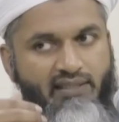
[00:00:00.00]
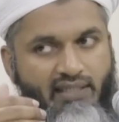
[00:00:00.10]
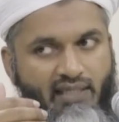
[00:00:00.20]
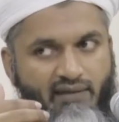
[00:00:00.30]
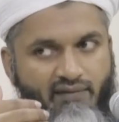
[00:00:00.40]

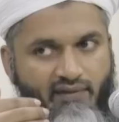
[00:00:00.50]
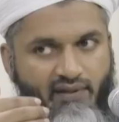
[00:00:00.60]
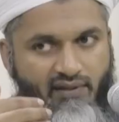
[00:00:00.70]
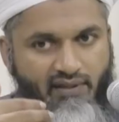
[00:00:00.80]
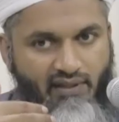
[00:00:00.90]

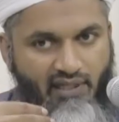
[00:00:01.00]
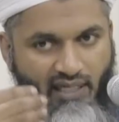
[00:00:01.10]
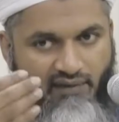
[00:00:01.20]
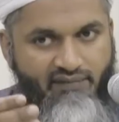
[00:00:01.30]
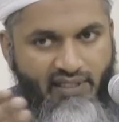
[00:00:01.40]
the
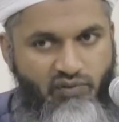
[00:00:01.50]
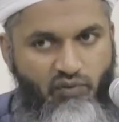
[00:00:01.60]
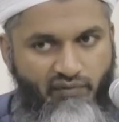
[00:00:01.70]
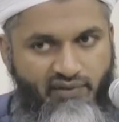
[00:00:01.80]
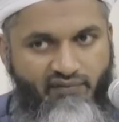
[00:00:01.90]
love they
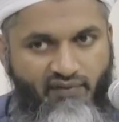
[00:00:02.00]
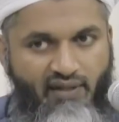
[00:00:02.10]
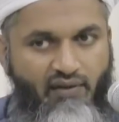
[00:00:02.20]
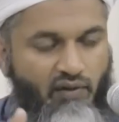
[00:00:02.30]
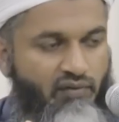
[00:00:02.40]
saw of their
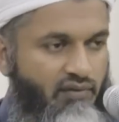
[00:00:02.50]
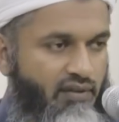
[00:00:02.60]
father